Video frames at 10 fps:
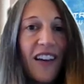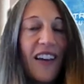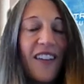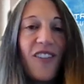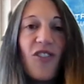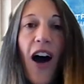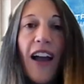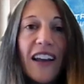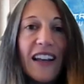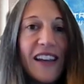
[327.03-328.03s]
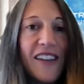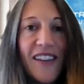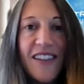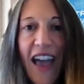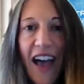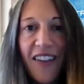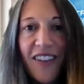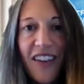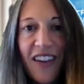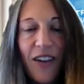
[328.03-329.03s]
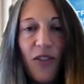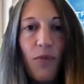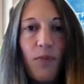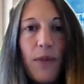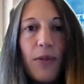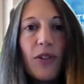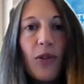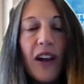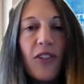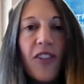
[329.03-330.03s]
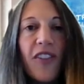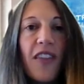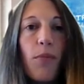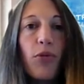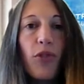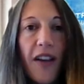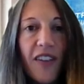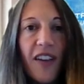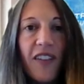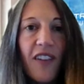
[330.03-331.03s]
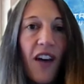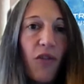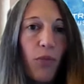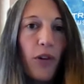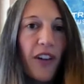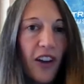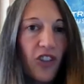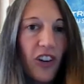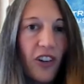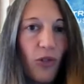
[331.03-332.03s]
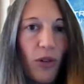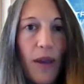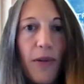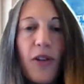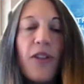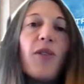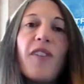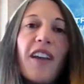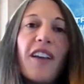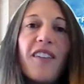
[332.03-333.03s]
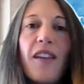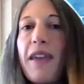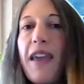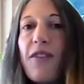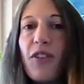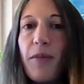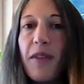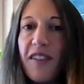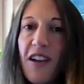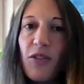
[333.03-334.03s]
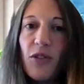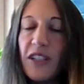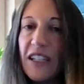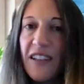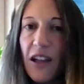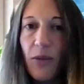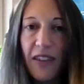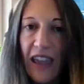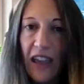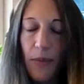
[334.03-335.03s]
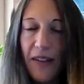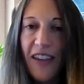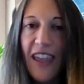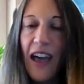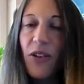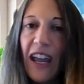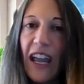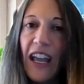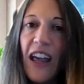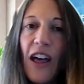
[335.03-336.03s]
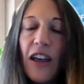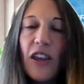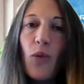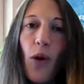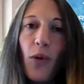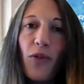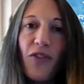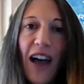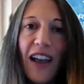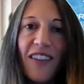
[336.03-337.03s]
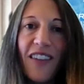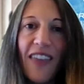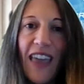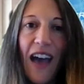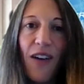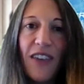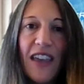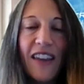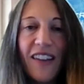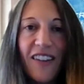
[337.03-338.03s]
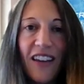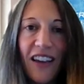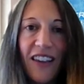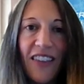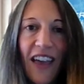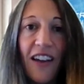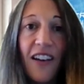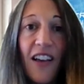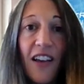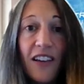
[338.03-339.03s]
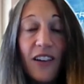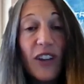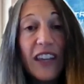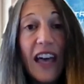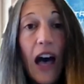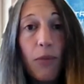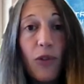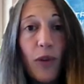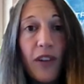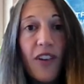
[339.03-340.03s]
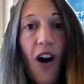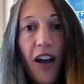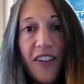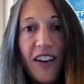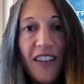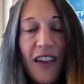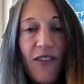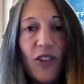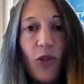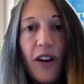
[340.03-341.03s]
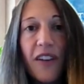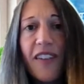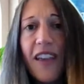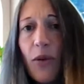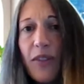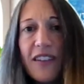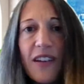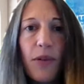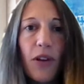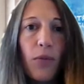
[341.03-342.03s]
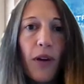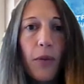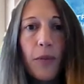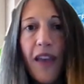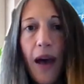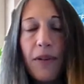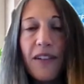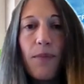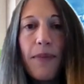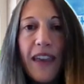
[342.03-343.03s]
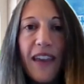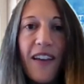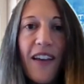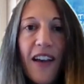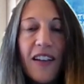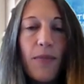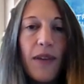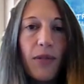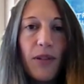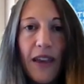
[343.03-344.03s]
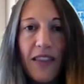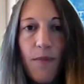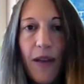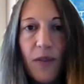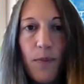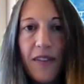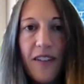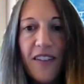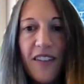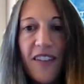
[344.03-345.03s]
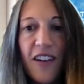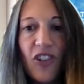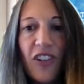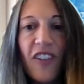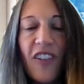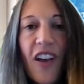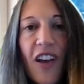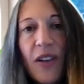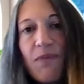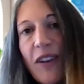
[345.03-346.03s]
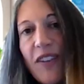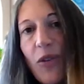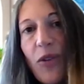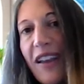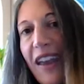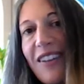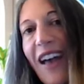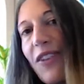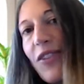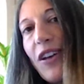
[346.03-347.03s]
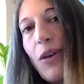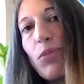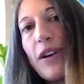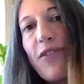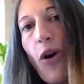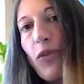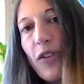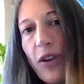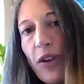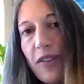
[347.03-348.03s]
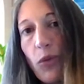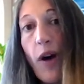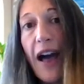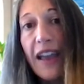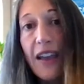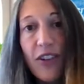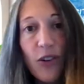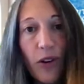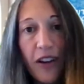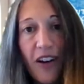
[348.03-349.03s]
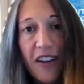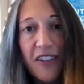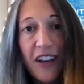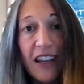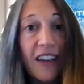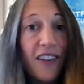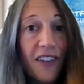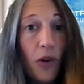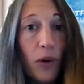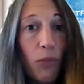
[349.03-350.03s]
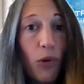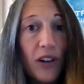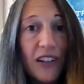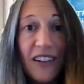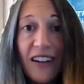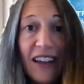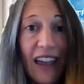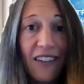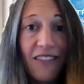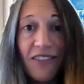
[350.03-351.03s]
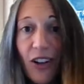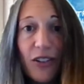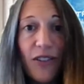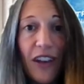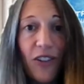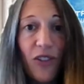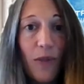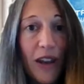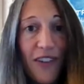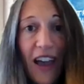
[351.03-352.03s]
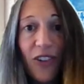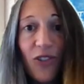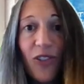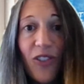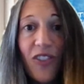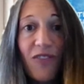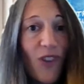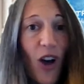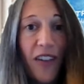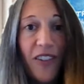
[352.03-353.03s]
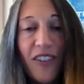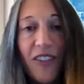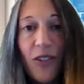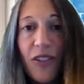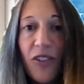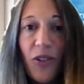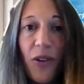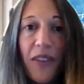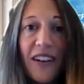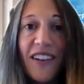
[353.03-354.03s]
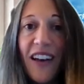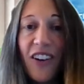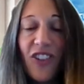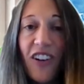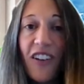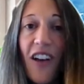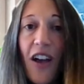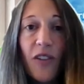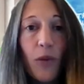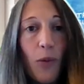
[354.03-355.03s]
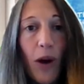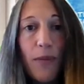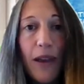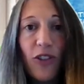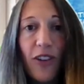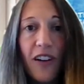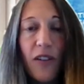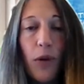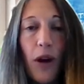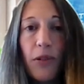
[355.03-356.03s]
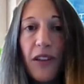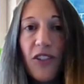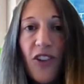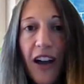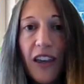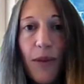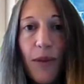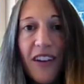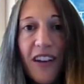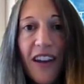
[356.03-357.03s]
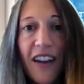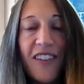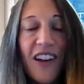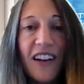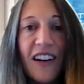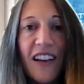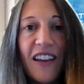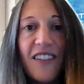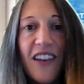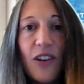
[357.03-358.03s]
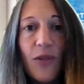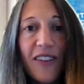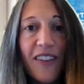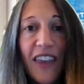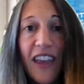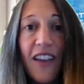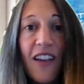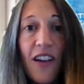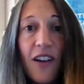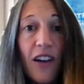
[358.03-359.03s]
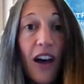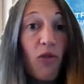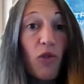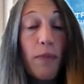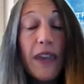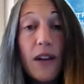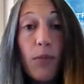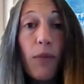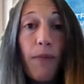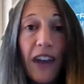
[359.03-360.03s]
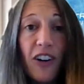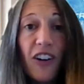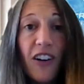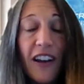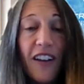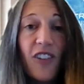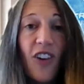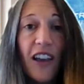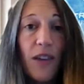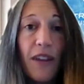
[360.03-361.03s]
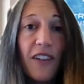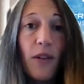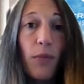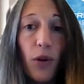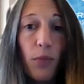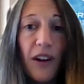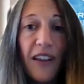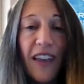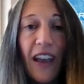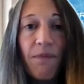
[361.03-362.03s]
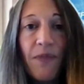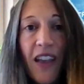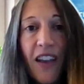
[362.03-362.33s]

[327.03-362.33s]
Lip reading: It's not an easy task if people don't understand the process of production, or maybe you're using a CPA firm that's never really dealt with cannabis accounting. You won't find that they have the insight that really comes with costing the inventory, seeing what the typical problems happen to be able to make the best business decisions. So again, kind of a brief overview as to why inventory costing is so important. And again, cultivators, manufacturers, cost of goods sold is your only deduction. So we want to make sure that it's properly documented, it's done in a continuously repeatable manner, and it's documented appropriately.